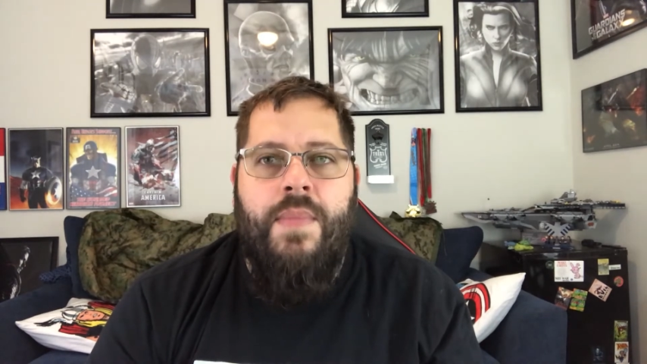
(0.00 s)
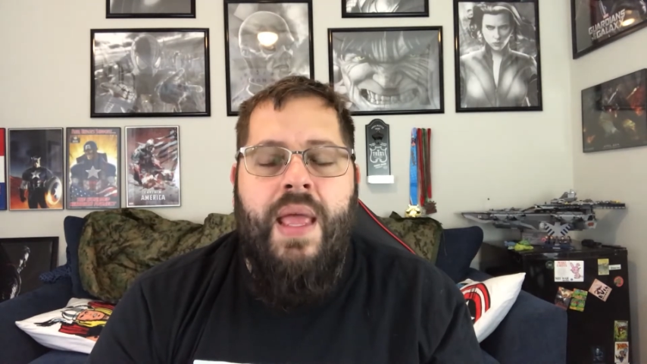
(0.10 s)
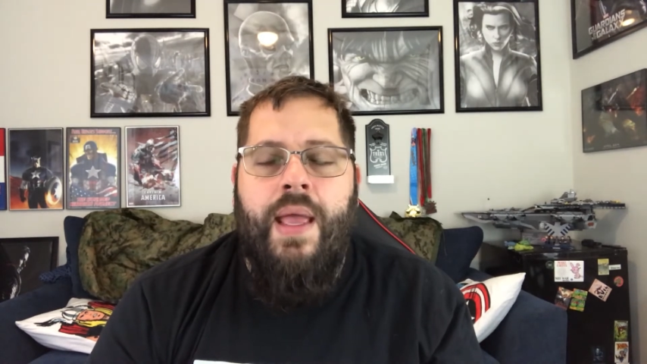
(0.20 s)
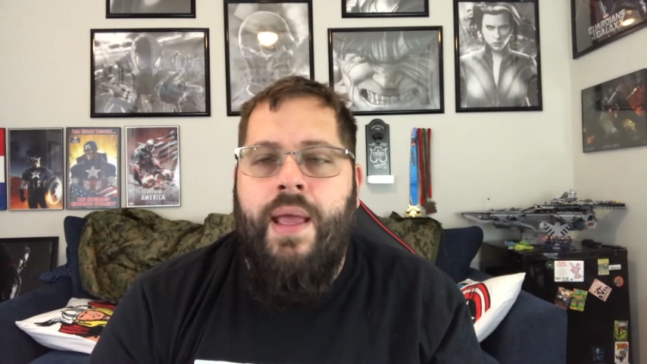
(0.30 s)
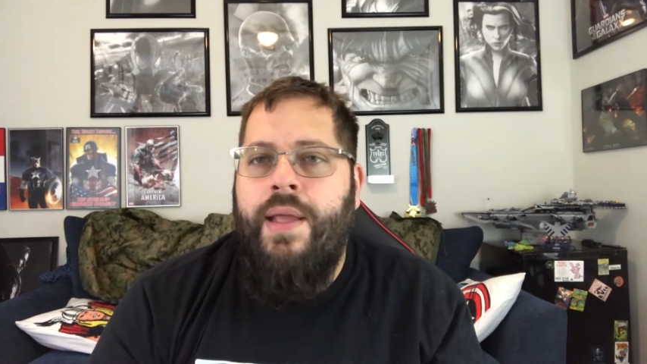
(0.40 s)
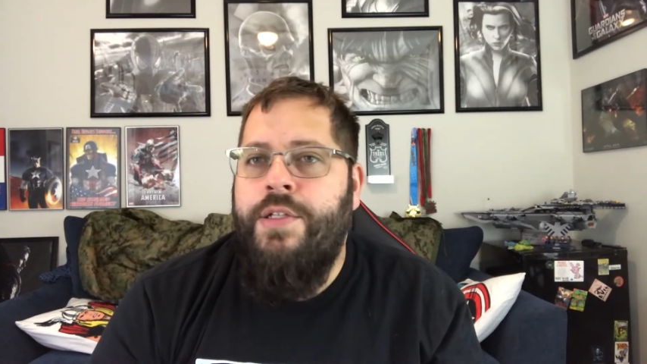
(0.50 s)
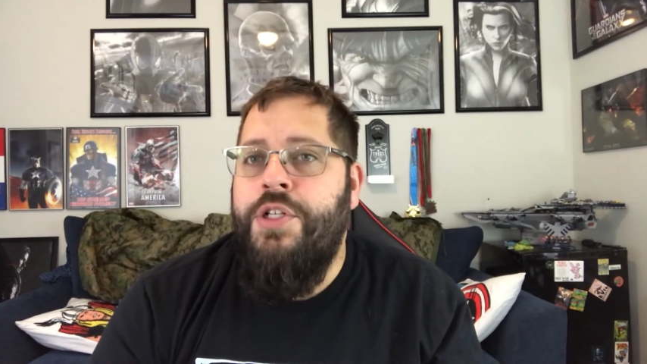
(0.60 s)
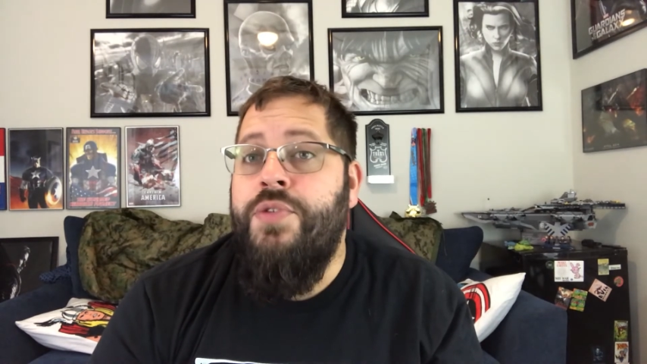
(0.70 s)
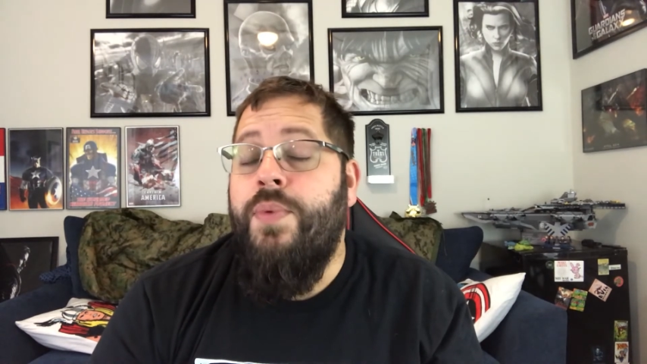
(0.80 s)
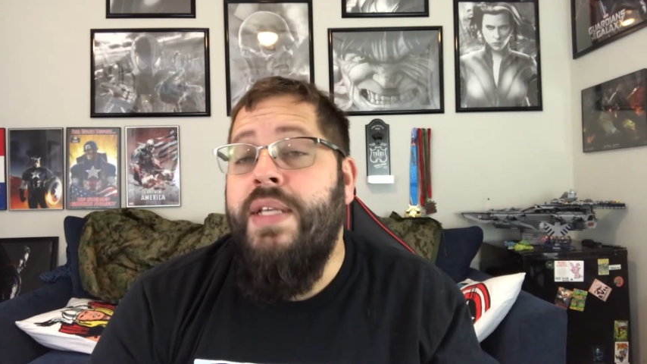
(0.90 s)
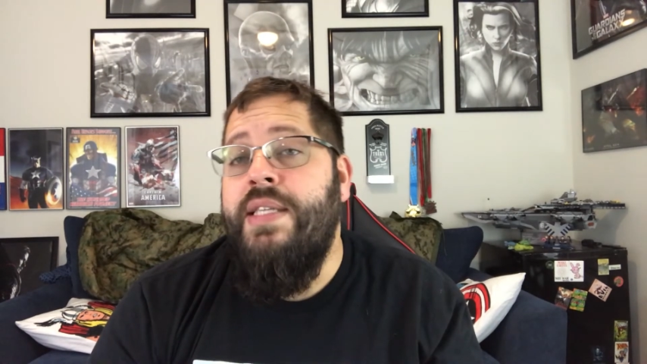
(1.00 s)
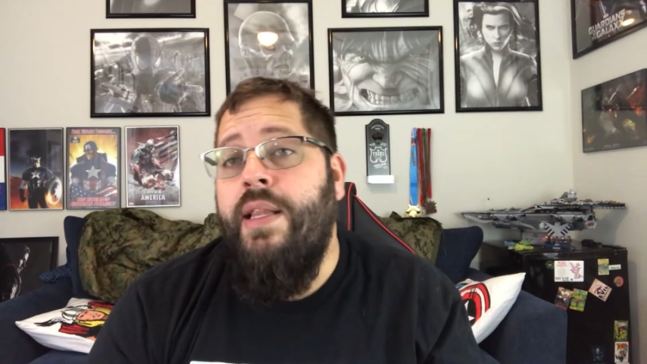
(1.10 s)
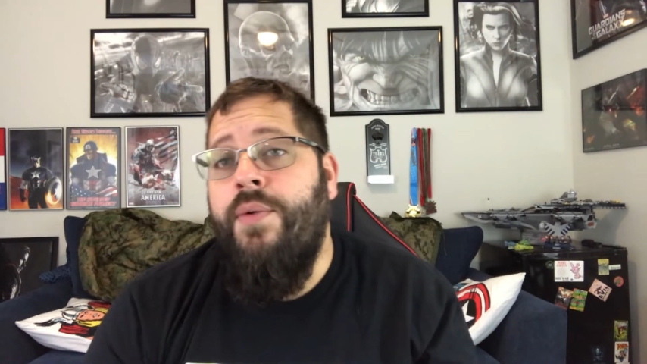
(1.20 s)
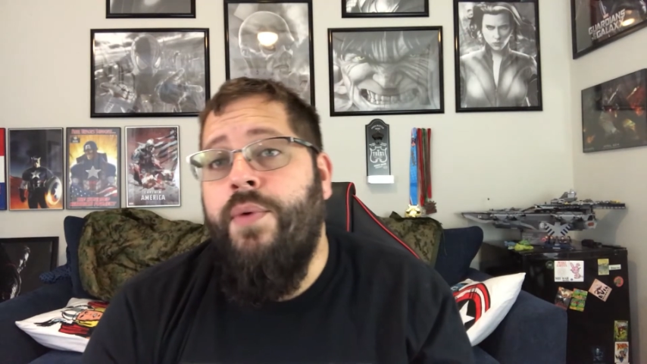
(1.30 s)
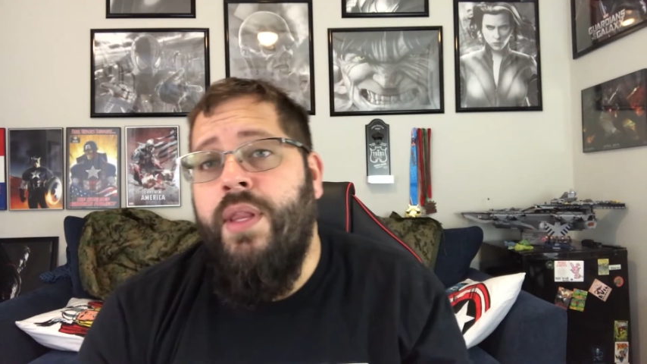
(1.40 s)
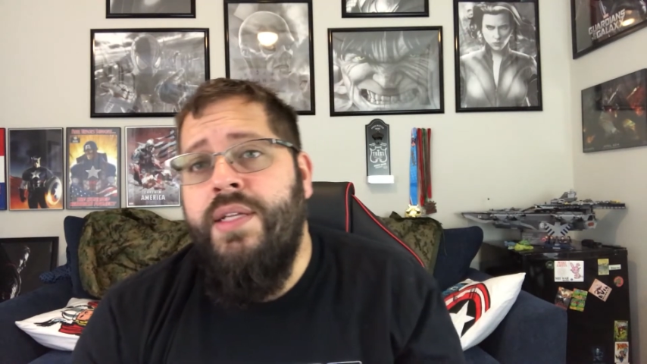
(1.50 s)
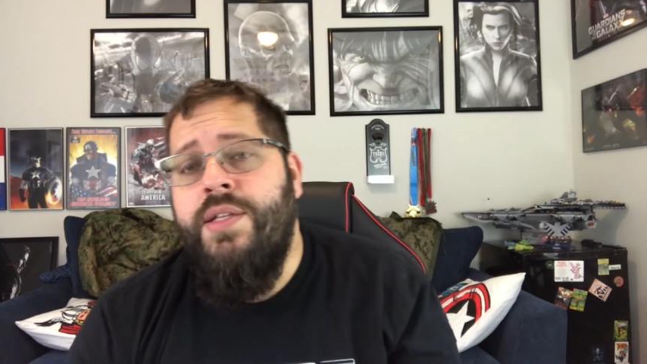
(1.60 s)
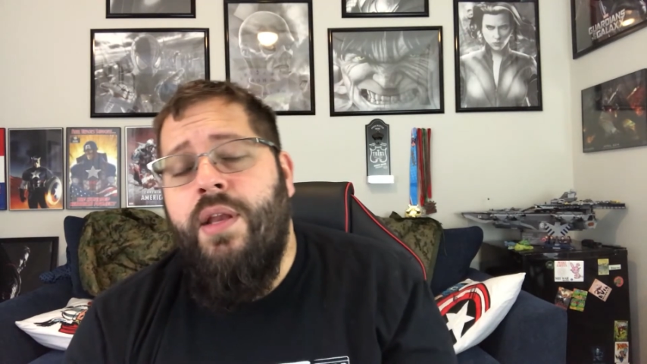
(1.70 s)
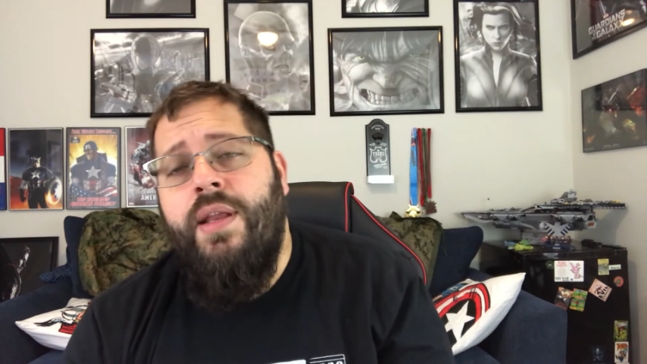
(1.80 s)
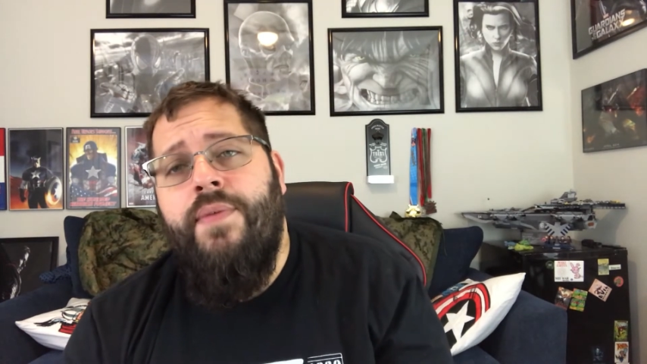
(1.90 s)
and just recently released
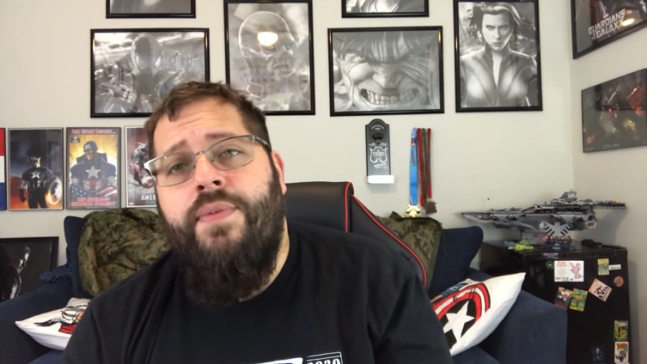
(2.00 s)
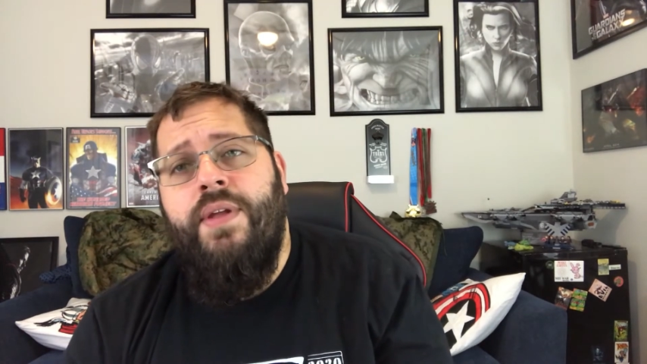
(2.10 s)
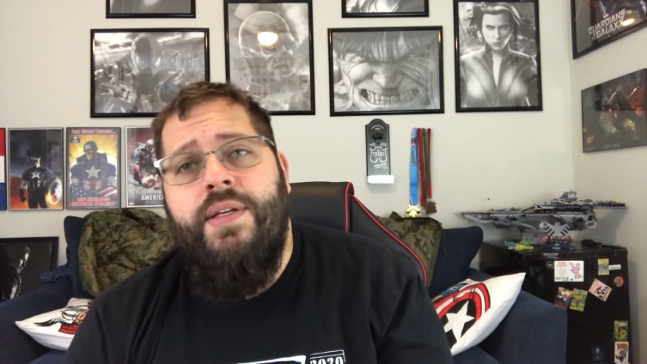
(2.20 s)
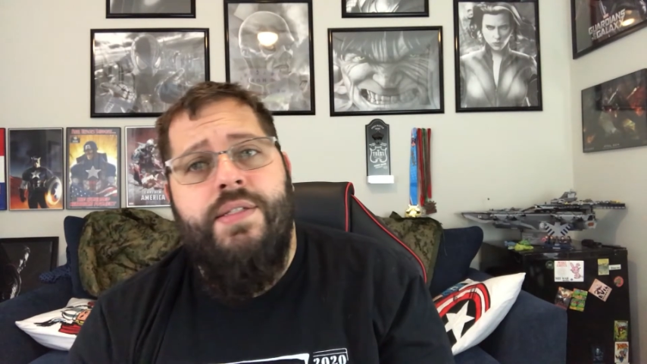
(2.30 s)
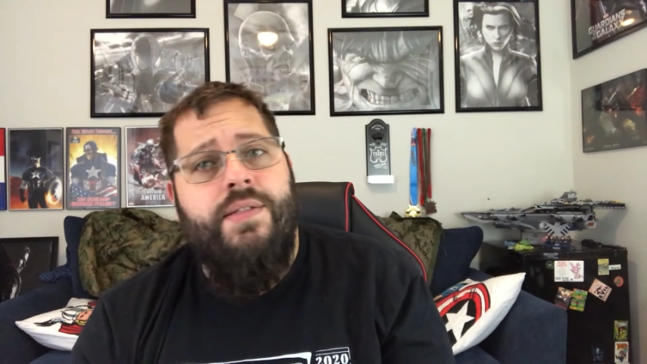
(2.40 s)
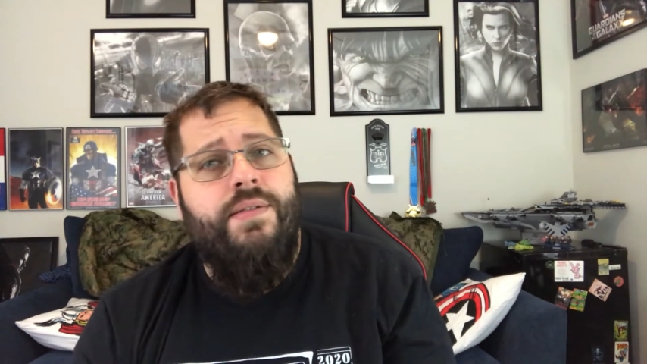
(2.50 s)
on Netflix.